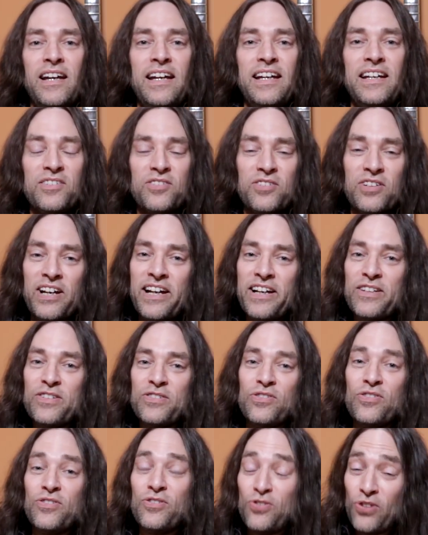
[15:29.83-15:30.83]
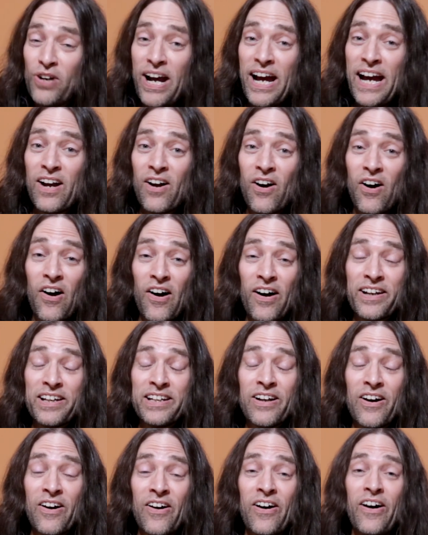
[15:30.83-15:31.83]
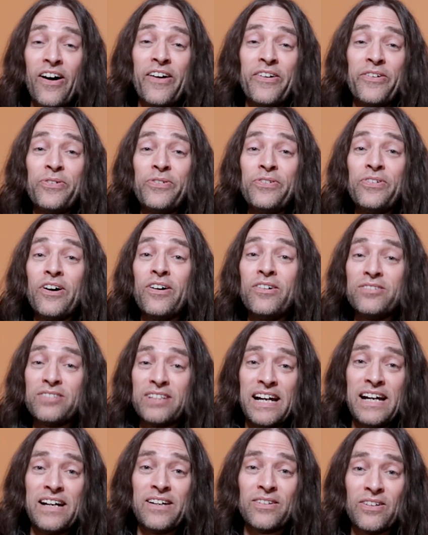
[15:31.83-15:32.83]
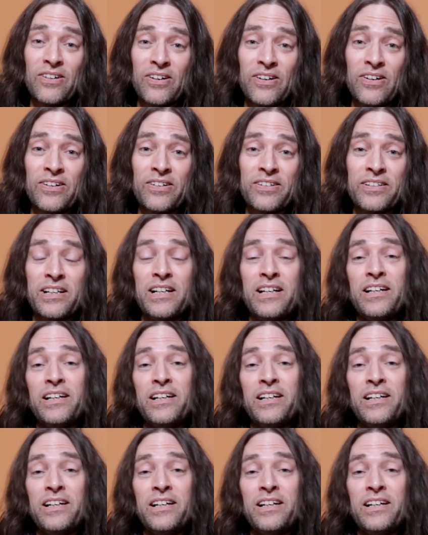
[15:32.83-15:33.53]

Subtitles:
is going to drag on and on, who knows how long.